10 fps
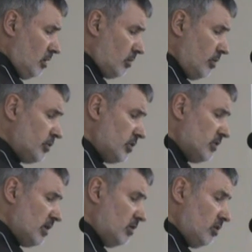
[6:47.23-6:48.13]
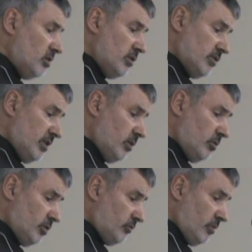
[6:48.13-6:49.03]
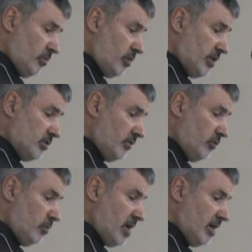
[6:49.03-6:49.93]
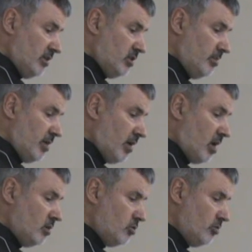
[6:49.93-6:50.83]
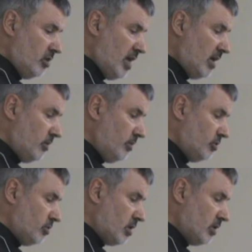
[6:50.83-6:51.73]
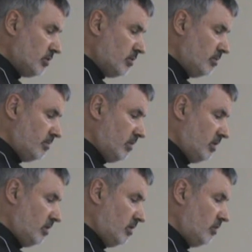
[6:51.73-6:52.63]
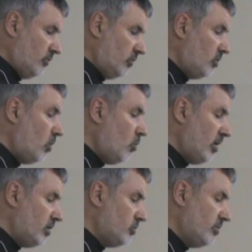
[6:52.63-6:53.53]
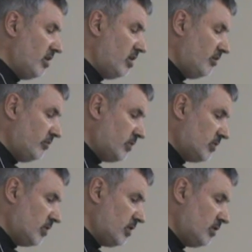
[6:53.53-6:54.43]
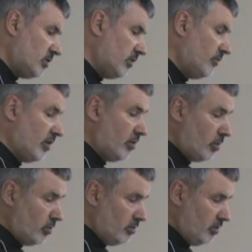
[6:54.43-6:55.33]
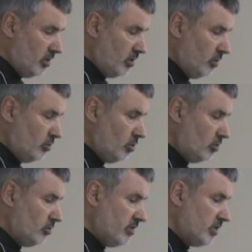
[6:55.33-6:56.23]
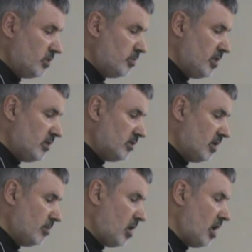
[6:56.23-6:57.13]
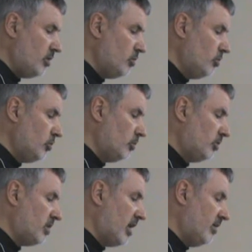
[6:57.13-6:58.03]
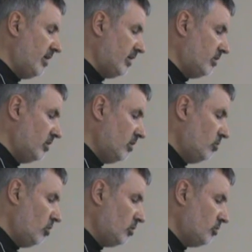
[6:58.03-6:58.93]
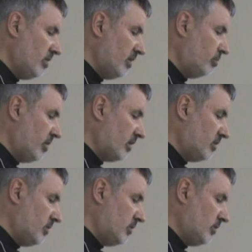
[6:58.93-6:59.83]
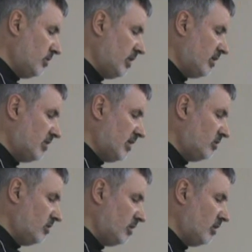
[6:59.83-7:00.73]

Christians are not distinguished from the rest of humanity by country, language, or custom, for nowhere do they live in cities of their own, nor do they speak some unusual dialect, nor do they practice an eccentric